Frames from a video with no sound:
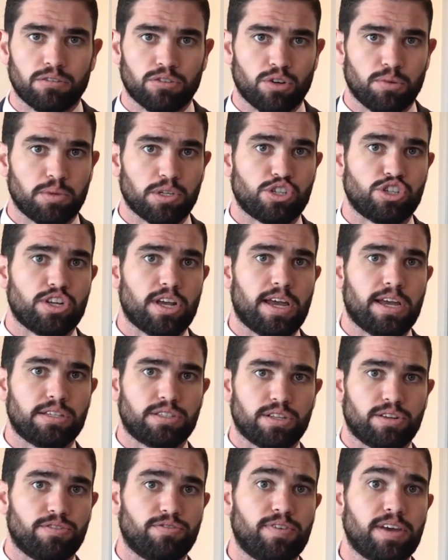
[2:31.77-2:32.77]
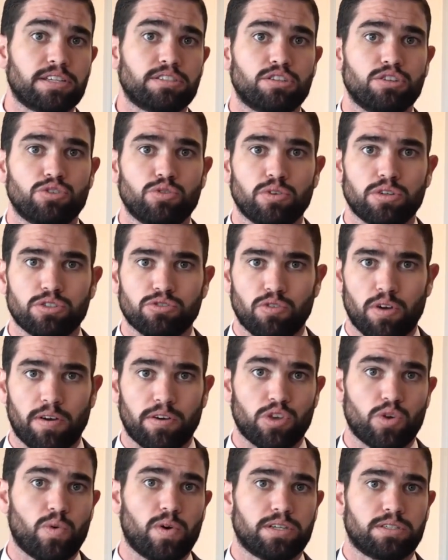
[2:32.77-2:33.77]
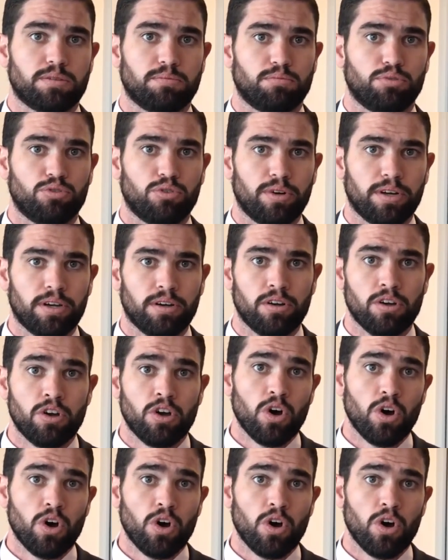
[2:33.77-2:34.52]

could be shares that are vested to us through our US employer,